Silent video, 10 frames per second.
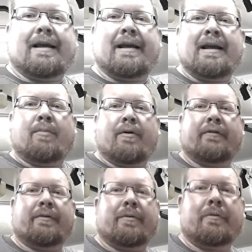Hey
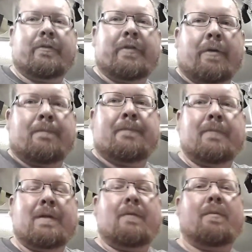boys and girls, so
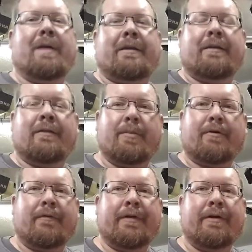we're back in the
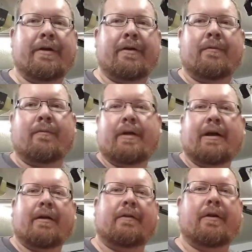book review here. We
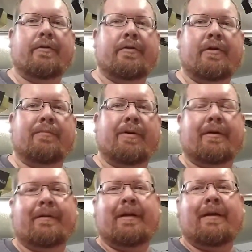got another good
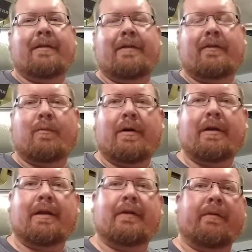book. This
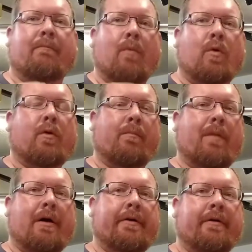one is a more
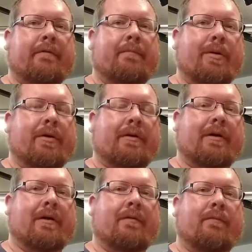modern book
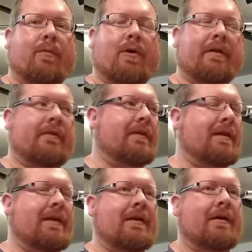of what
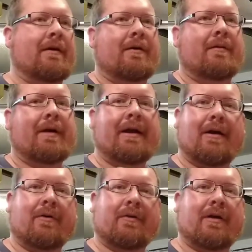the
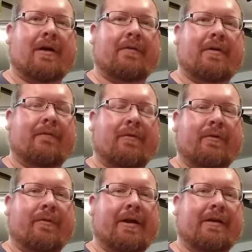How to Hot Rod
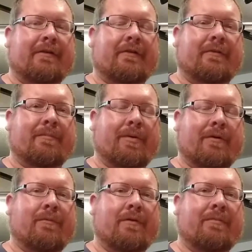Volkswagen Engines
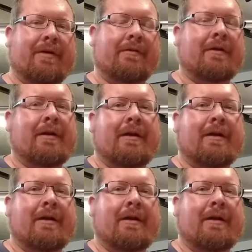book would have been.